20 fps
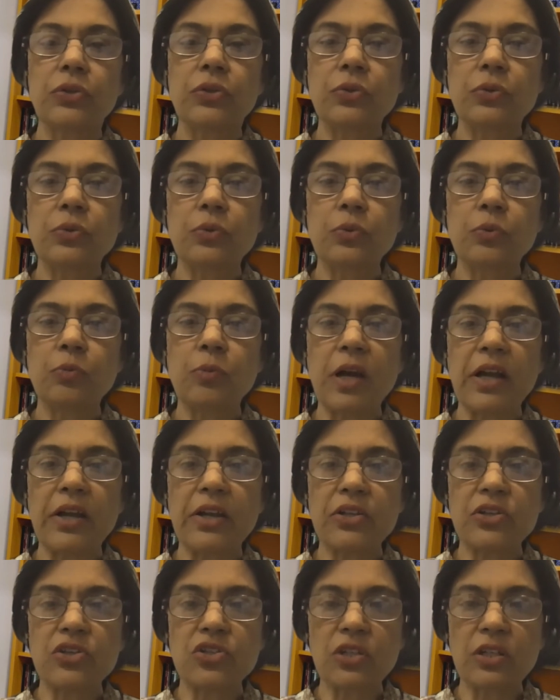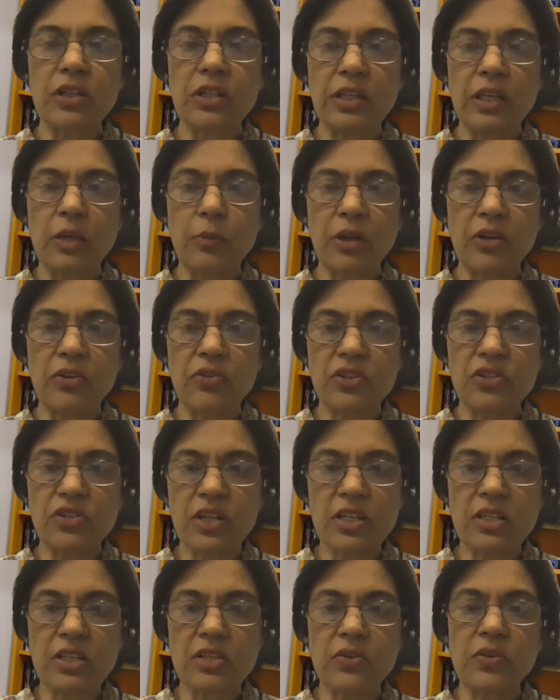through my journey, my
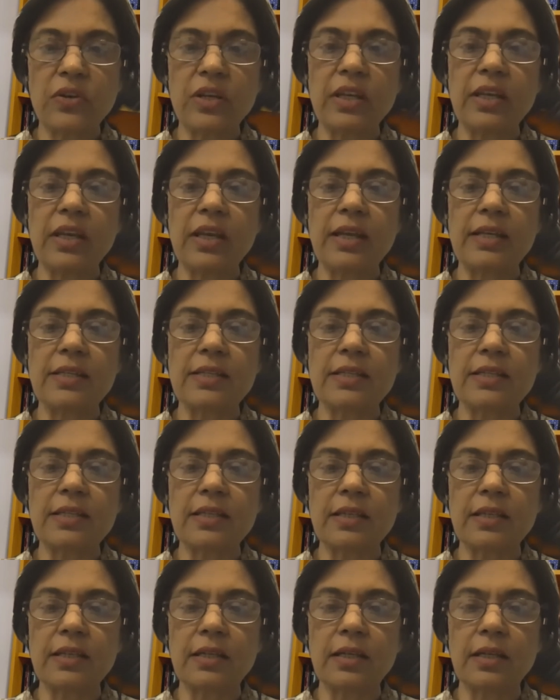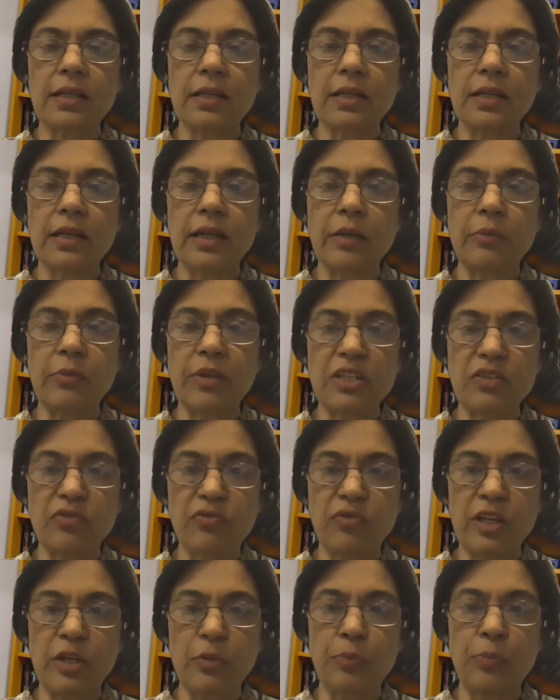trajectory as and my
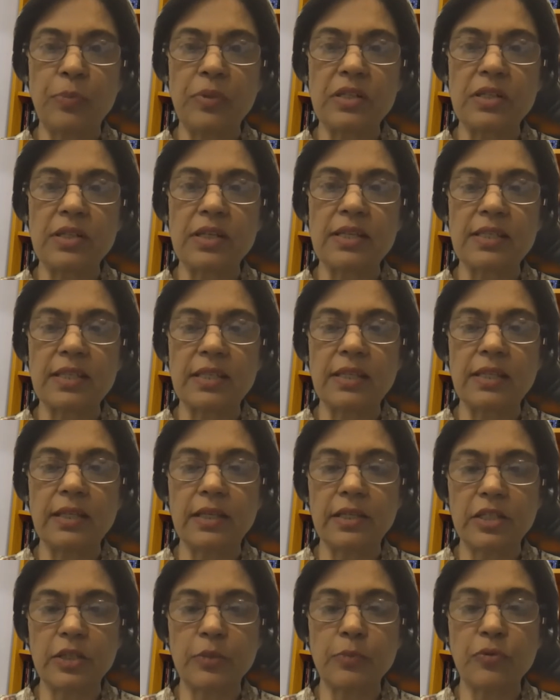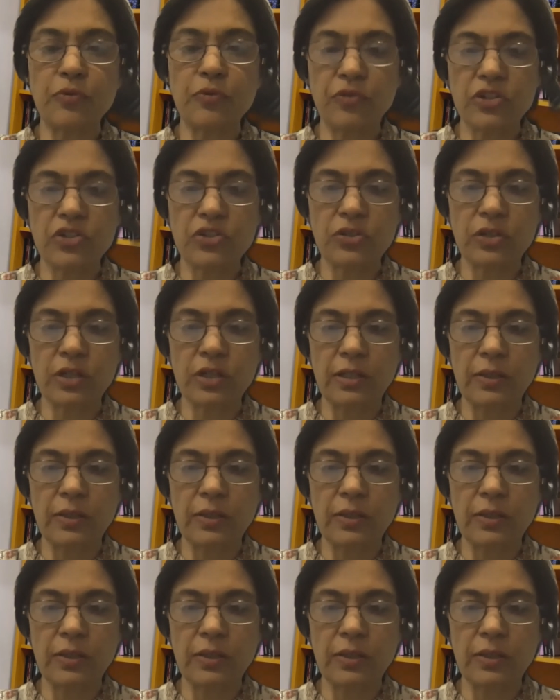development as an ENT professional.